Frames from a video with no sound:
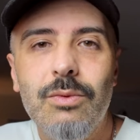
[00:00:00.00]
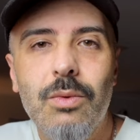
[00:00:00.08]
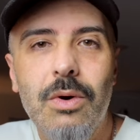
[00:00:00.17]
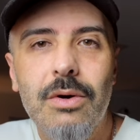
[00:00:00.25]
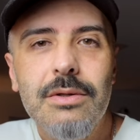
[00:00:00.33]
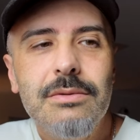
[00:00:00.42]
be
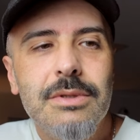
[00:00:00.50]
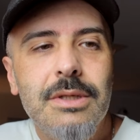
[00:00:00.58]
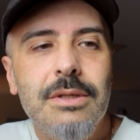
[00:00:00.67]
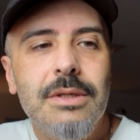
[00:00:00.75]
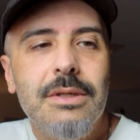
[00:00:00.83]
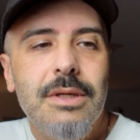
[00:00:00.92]
worn,
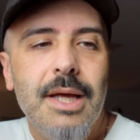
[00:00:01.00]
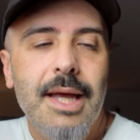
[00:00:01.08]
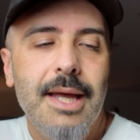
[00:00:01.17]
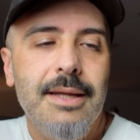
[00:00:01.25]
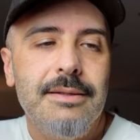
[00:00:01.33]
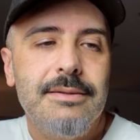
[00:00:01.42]

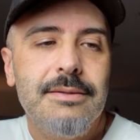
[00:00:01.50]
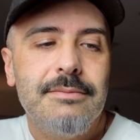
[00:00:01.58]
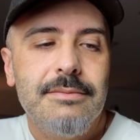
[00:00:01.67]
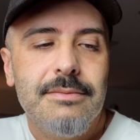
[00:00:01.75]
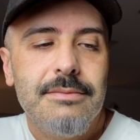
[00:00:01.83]
and